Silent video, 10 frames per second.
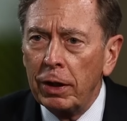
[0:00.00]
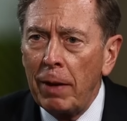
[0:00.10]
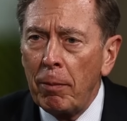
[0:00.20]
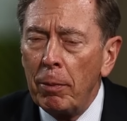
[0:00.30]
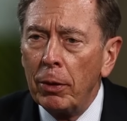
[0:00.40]
and
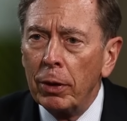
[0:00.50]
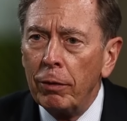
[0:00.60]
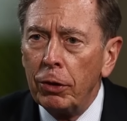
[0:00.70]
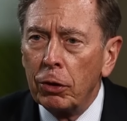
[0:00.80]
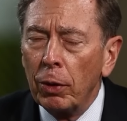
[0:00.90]
capability
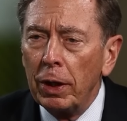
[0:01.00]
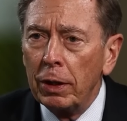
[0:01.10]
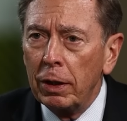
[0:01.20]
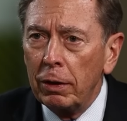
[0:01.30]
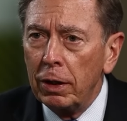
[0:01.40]
of
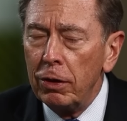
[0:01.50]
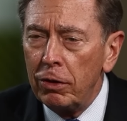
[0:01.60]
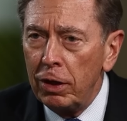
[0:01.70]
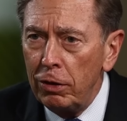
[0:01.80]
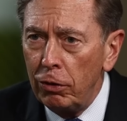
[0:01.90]
Ukraine
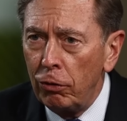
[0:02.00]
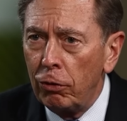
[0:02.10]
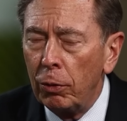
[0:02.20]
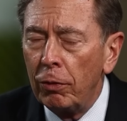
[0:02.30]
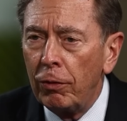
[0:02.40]

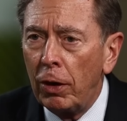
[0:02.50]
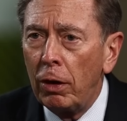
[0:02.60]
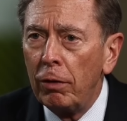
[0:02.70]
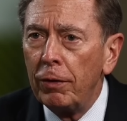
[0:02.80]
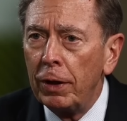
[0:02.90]
continues to
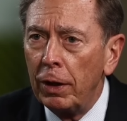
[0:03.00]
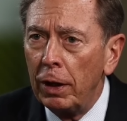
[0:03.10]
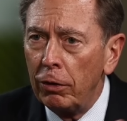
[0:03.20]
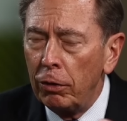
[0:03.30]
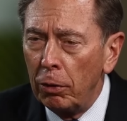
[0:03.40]
evolve and,
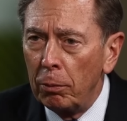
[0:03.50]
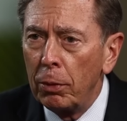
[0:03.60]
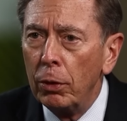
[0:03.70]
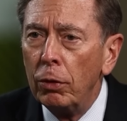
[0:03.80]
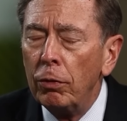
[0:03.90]
and to
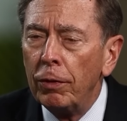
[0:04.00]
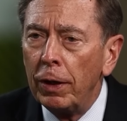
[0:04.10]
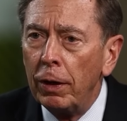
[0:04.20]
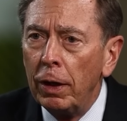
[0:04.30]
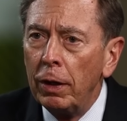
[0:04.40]
improve
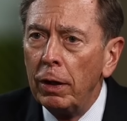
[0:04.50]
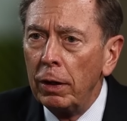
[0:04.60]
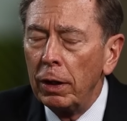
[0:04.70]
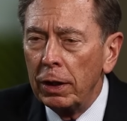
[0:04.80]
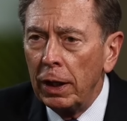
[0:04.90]
and
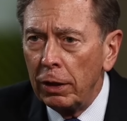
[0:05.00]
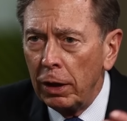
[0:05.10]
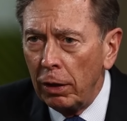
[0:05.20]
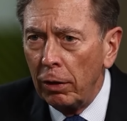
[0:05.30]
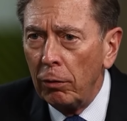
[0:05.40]
again
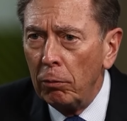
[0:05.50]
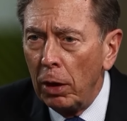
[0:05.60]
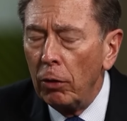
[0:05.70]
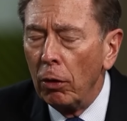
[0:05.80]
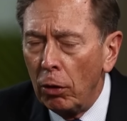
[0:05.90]
get
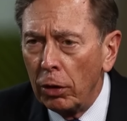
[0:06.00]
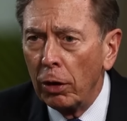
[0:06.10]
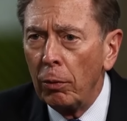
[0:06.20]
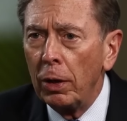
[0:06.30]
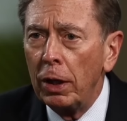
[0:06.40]

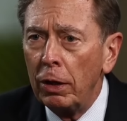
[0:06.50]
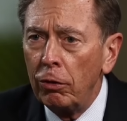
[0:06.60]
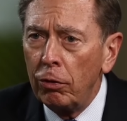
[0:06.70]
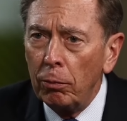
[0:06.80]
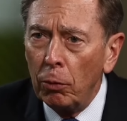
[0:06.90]
longer
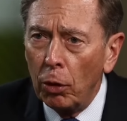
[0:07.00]
range,